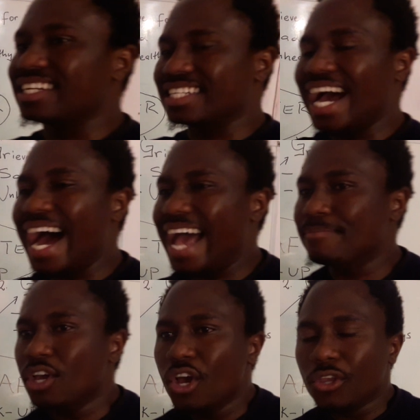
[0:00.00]
in
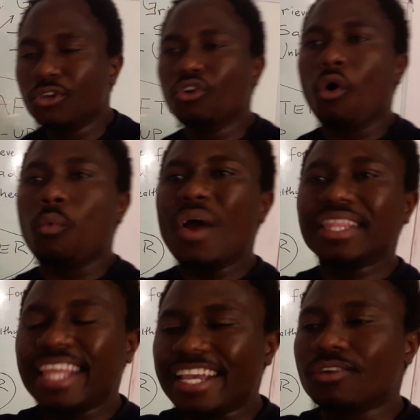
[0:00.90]
time,
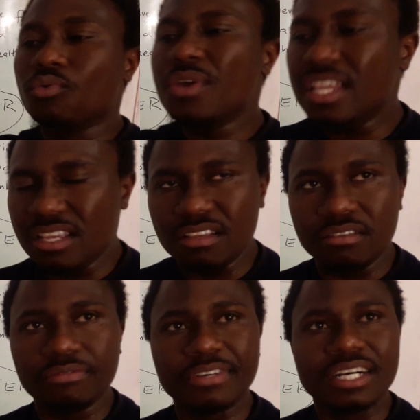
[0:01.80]
when they
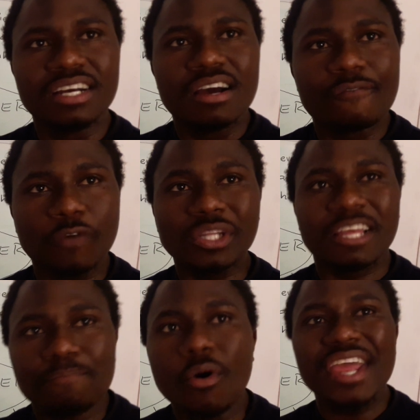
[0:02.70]
grieve for
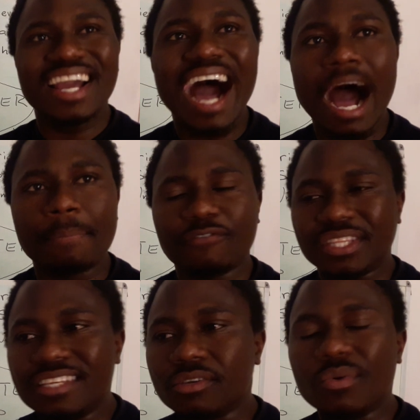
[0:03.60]
the breakup, for
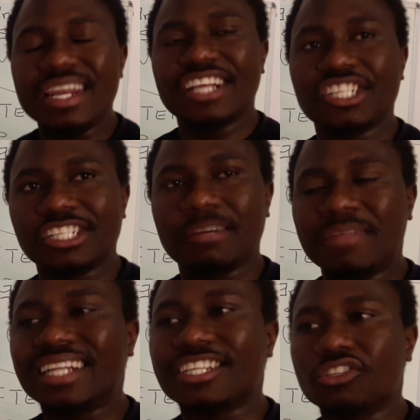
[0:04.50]
this relationship
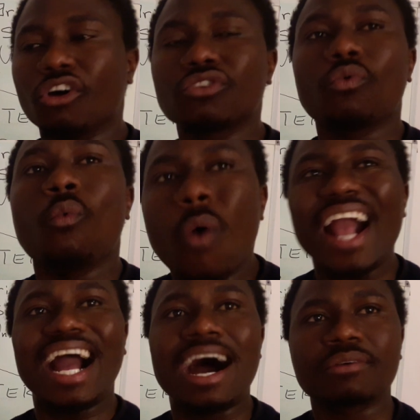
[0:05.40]
that did not
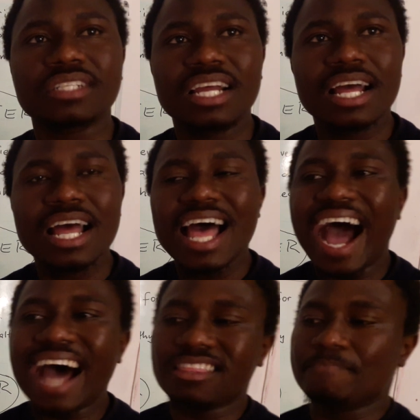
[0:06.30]
work out,
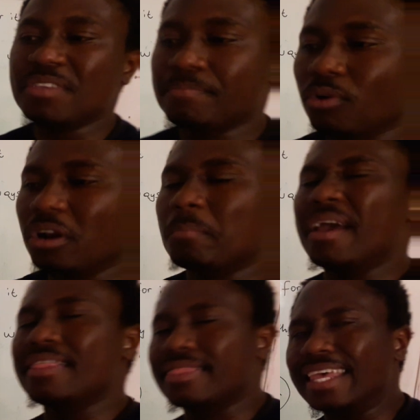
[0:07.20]
other people
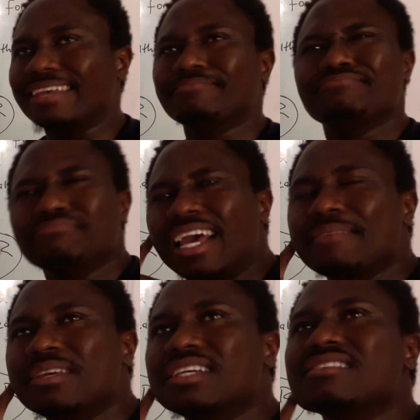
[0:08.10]
may think,
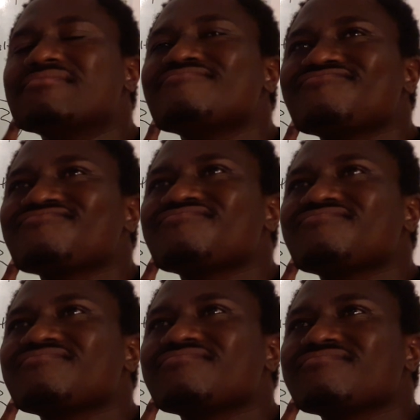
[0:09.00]
maybe,
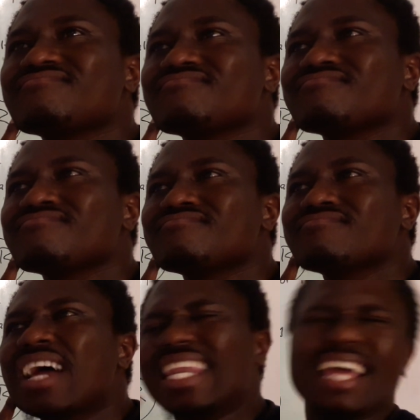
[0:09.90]

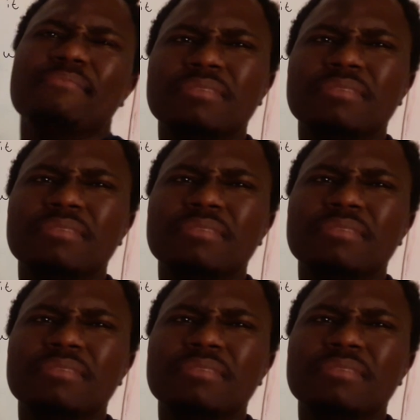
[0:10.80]
let